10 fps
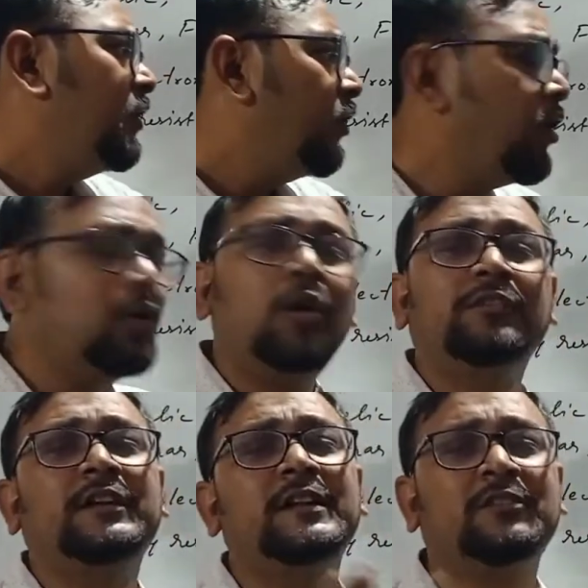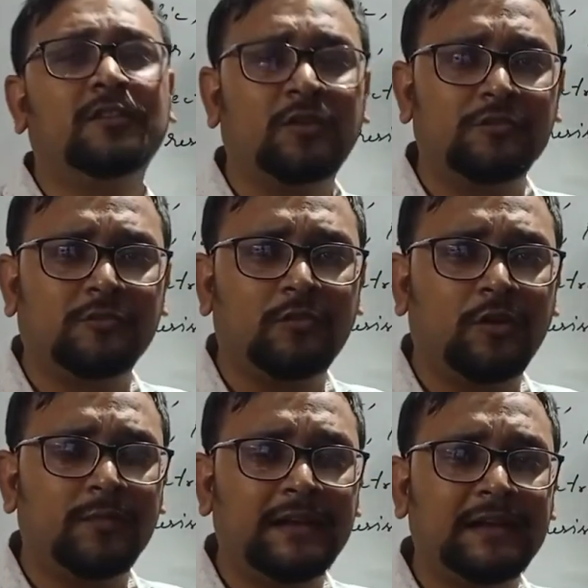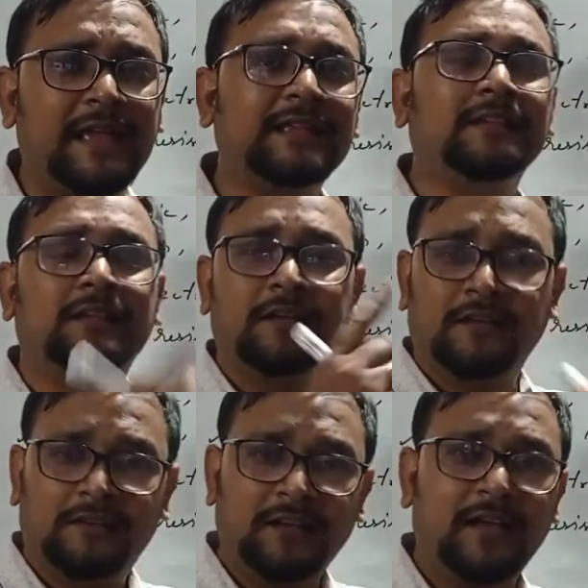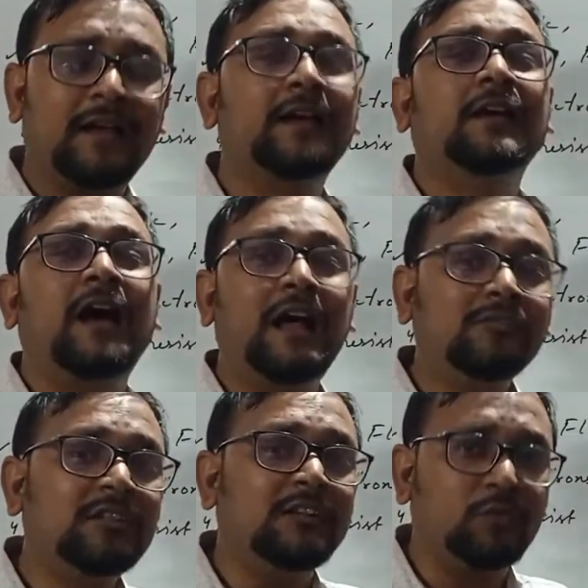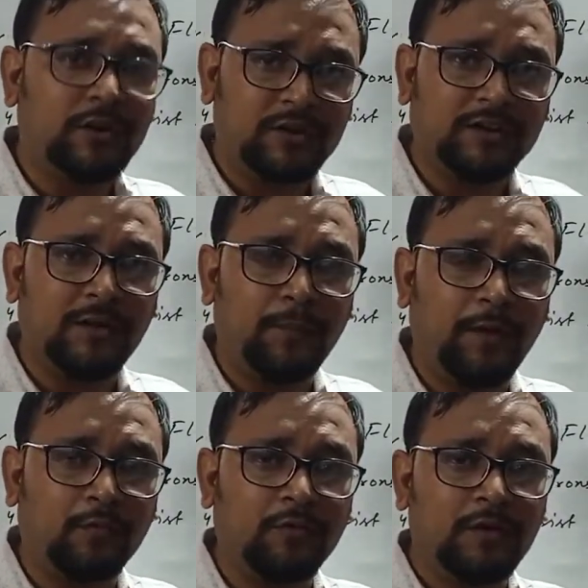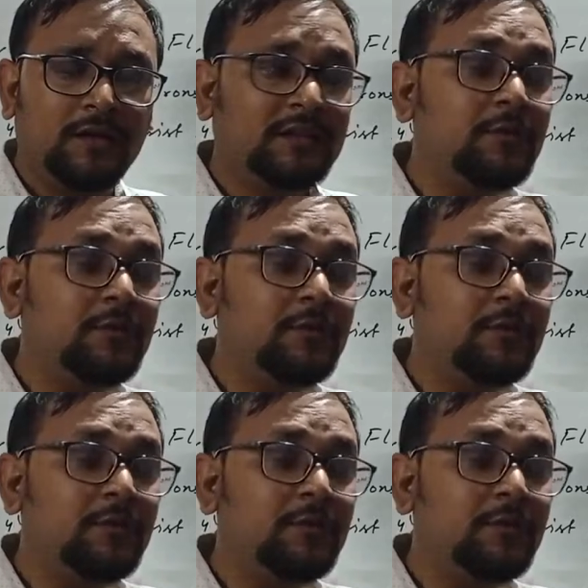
or oxidation also normally, like the unsaturated compound.